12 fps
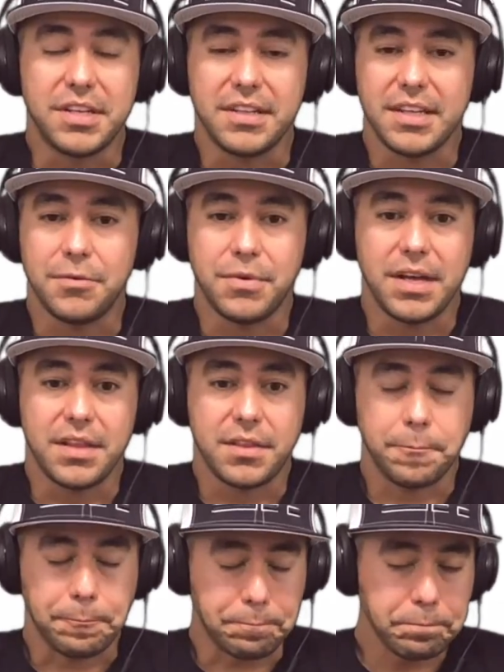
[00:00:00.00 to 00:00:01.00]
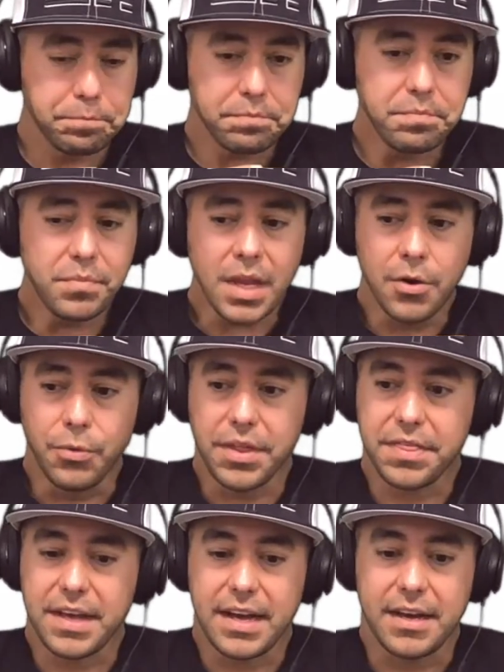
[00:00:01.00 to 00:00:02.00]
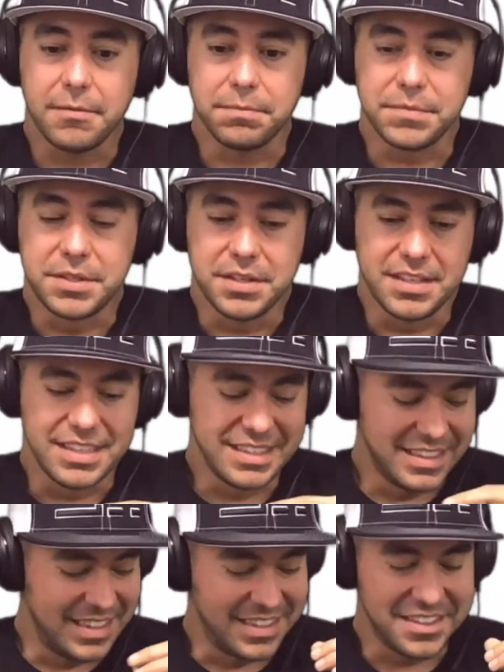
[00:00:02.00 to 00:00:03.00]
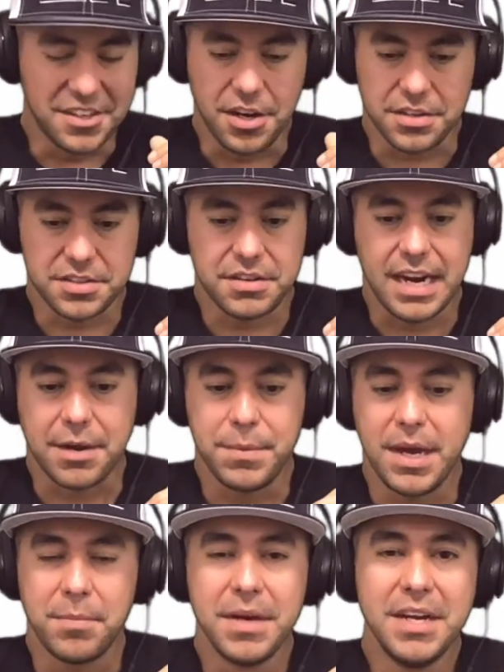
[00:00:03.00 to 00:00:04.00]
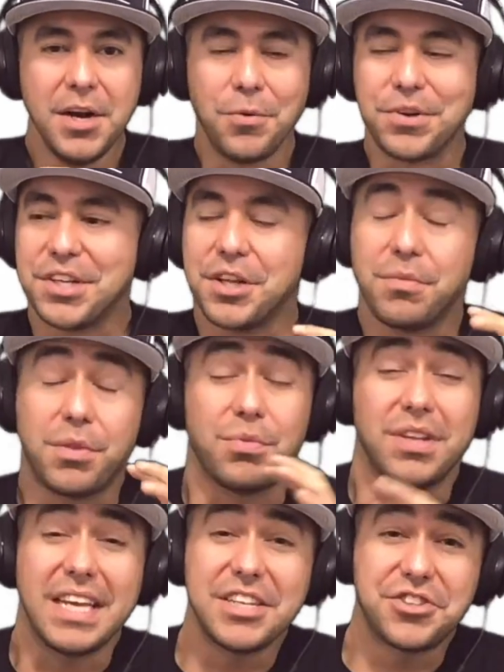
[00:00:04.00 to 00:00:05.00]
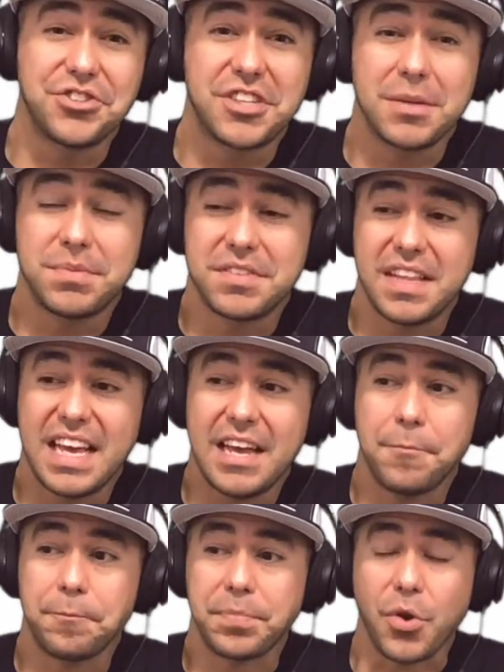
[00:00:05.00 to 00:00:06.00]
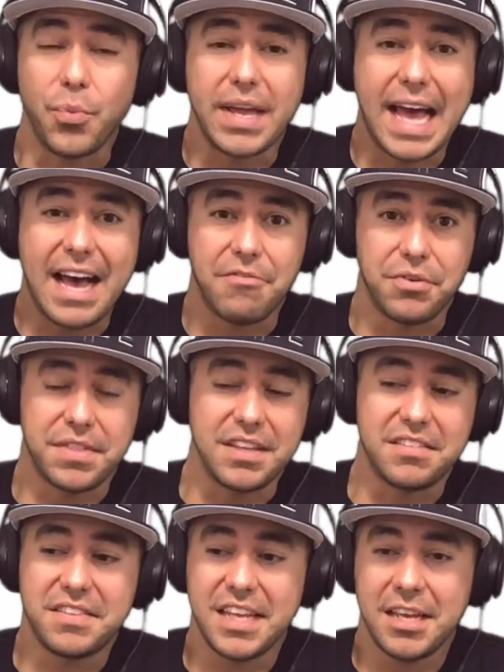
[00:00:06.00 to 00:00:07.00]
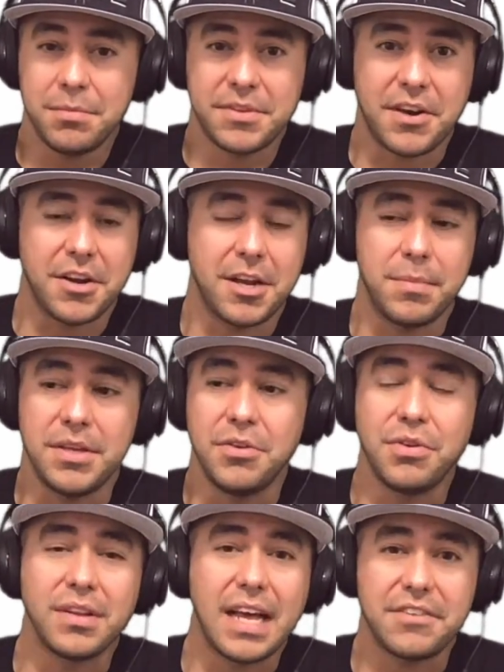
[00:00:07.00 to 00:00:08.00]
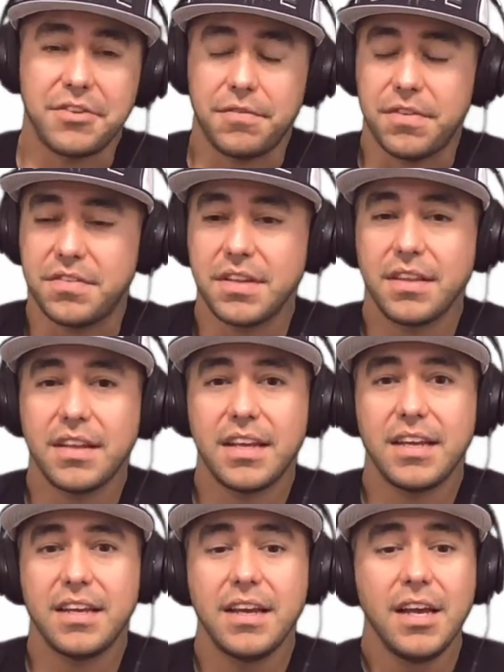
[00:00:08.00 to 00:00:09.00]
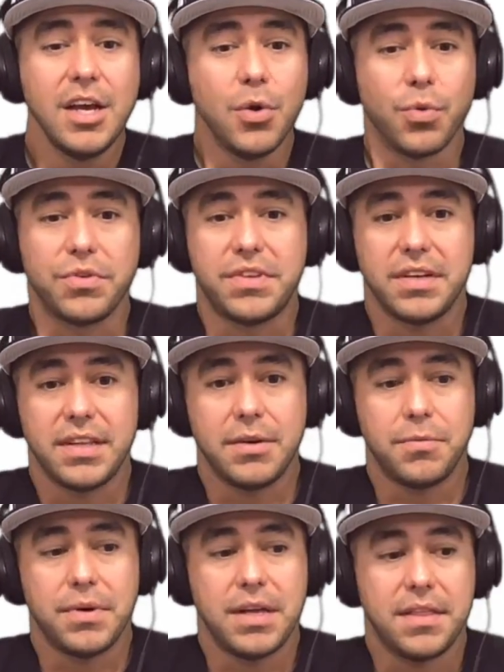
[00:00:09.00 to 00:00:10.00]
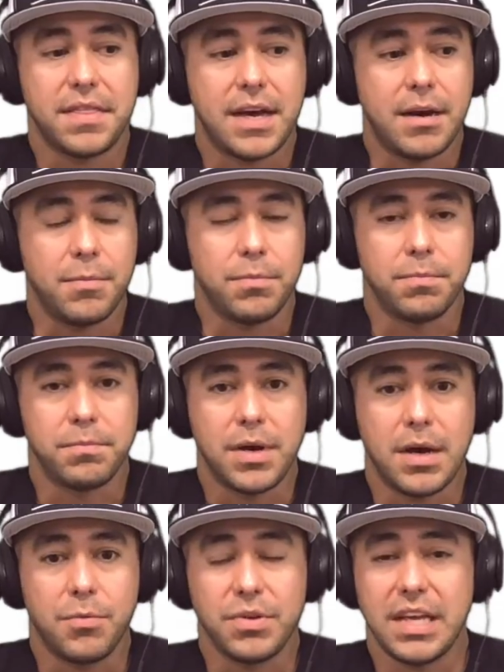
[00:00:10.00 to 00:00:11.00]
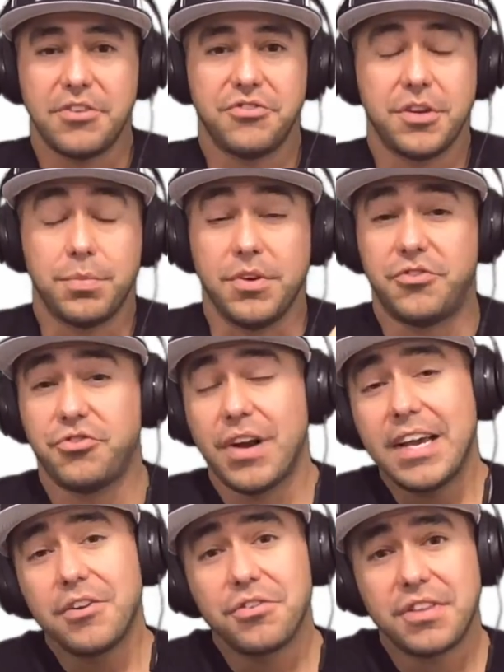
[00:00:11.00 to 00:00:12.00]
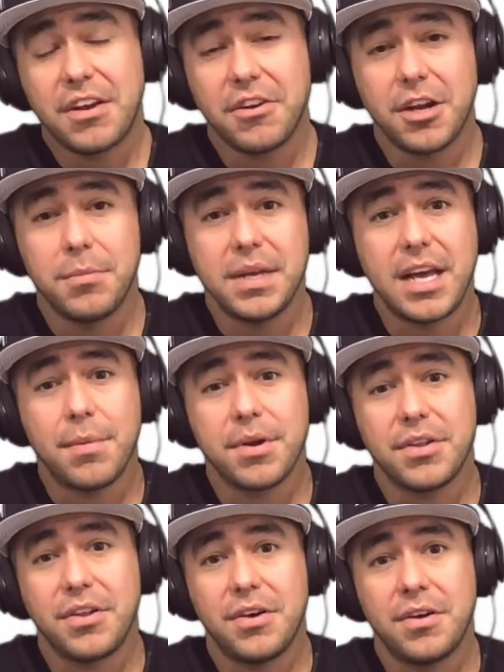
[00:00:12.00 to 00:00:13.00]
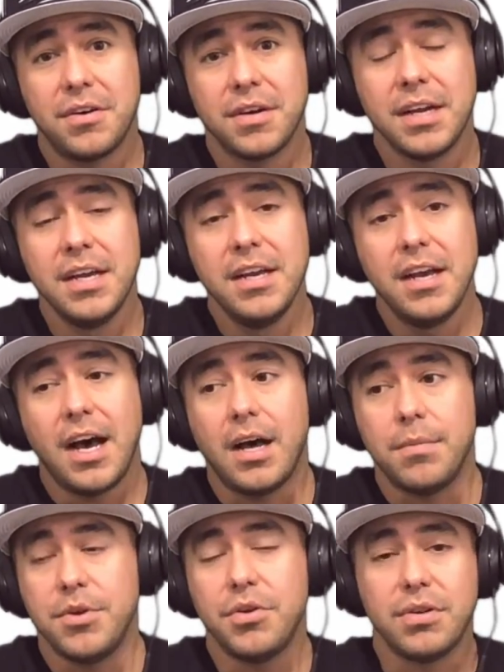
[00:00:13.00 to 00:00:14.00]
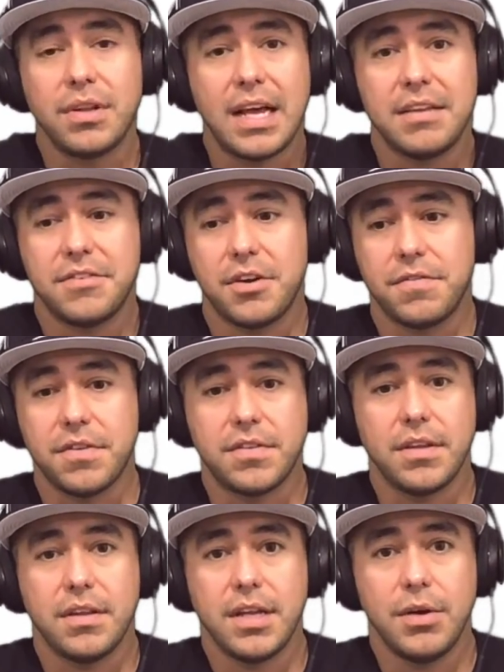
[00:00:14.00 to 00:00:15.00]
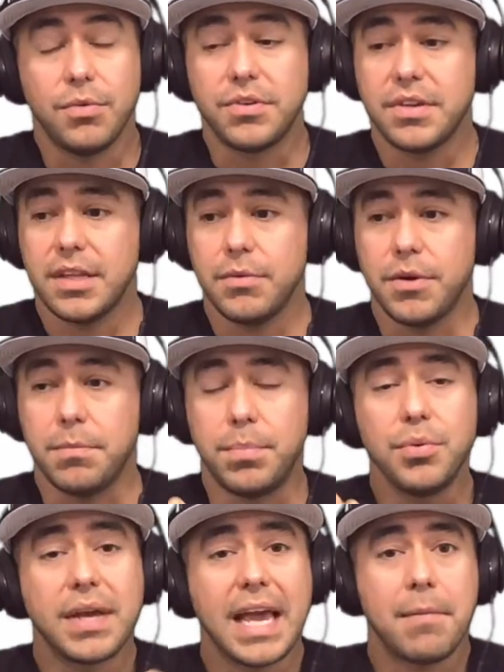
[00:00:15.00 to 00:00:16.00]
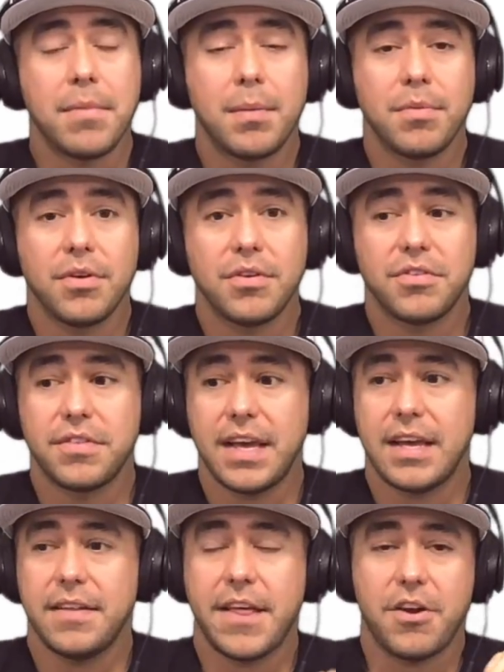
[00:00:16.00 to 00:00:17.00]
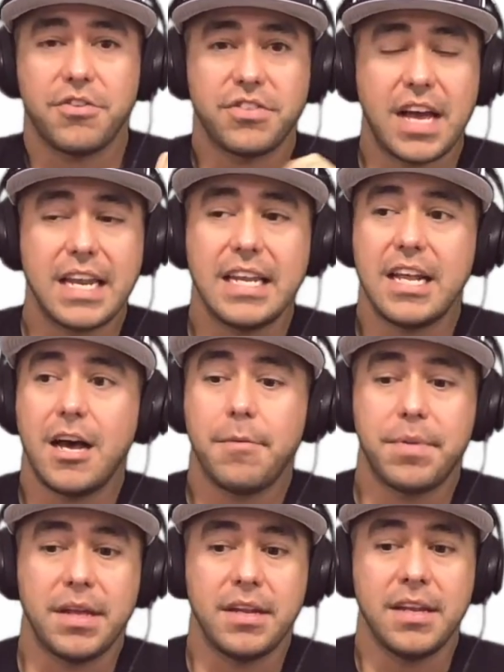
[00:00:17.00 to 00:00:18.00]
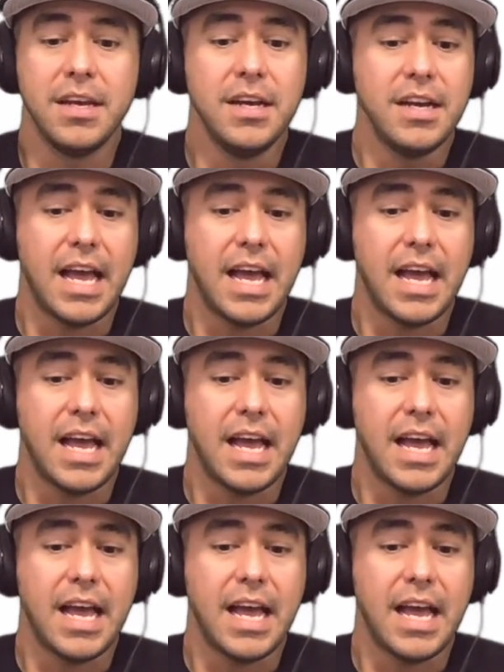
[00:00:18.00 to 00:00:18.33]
dealing with this dog's cracking me up. We're dealing with relationships that we have with these teams that are going to be utilizing our facility. We're dealing with relationships with trainers that are going to be coming along, utilizing our facility. We're dealing with boot camp members that are signing up and